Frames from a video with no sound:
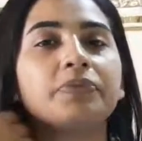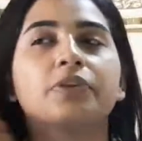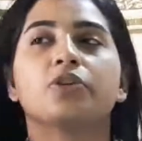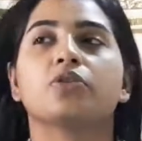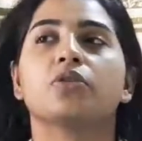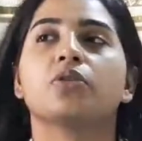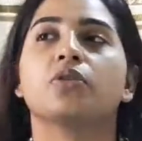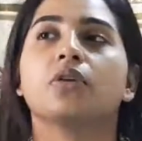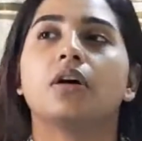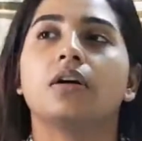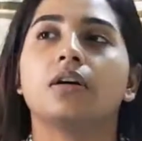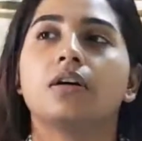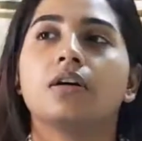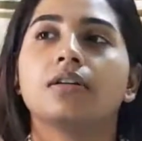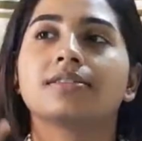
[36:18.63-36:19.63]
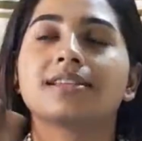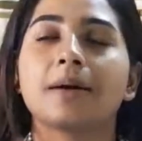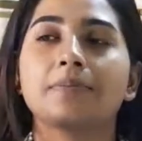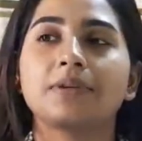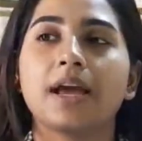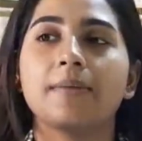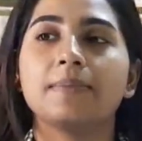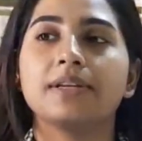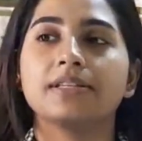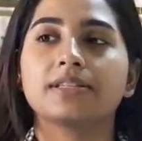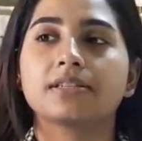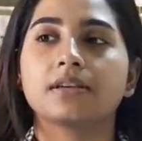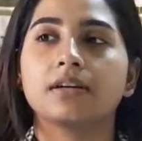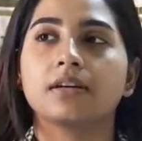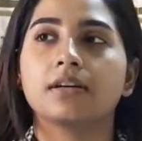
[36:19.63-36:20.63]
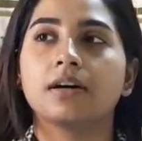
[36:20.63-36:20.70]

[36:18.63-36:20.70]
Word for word: You know, sometimes it's